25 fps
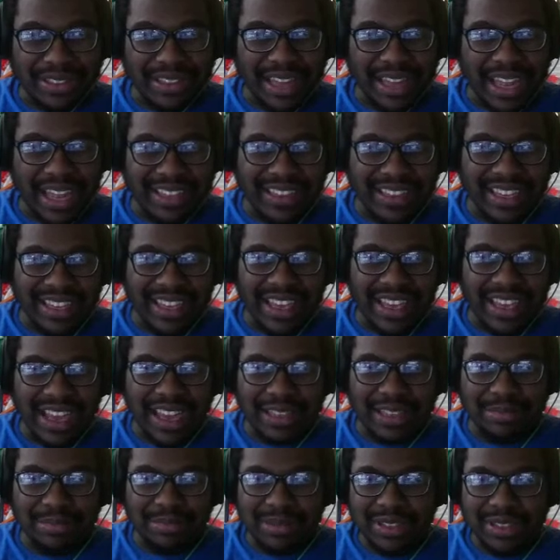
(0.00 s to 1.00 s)
I think it
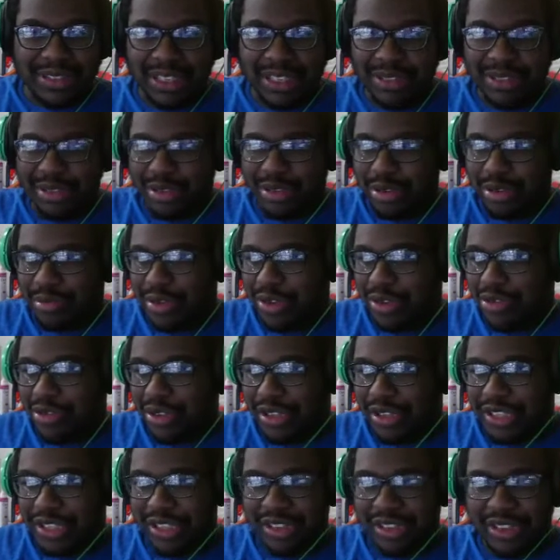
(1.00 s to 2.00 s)
has potential to be
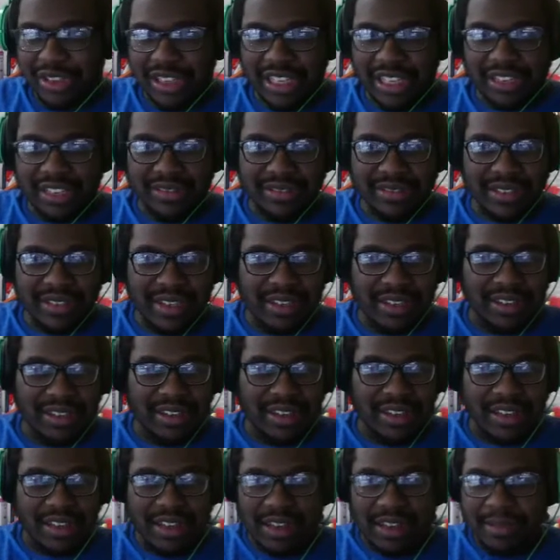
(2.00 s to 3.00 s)
really good, like you said,
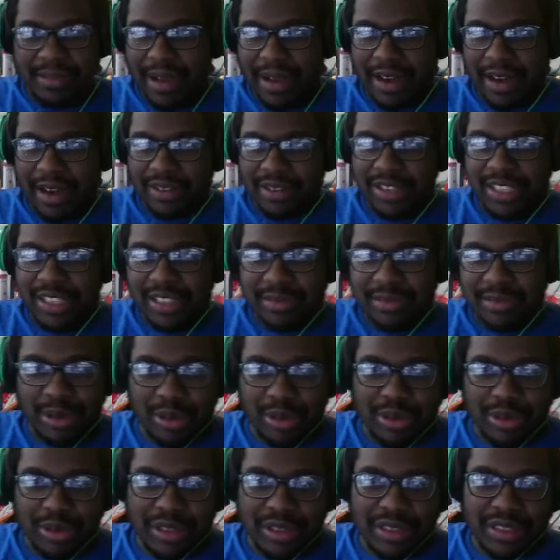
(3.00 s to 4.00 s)
but I don't think it's
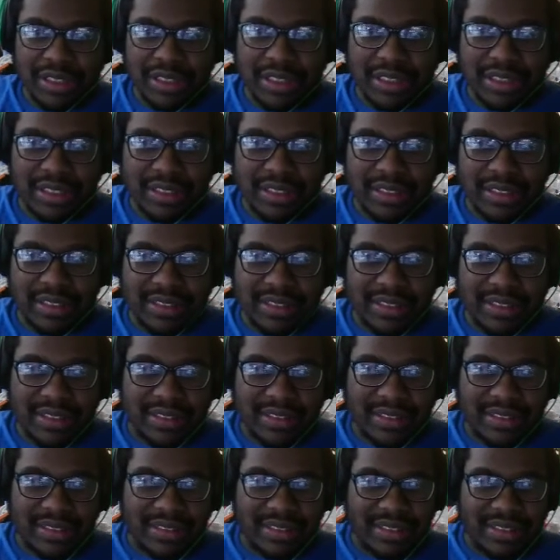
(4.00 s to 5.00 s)
broken.
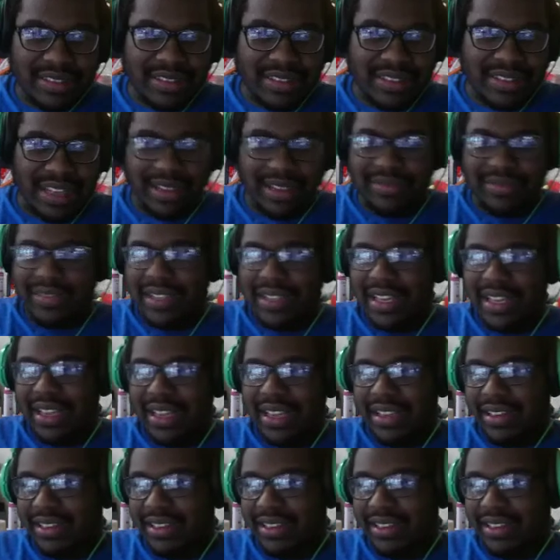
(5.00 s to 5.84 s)
Definitely not.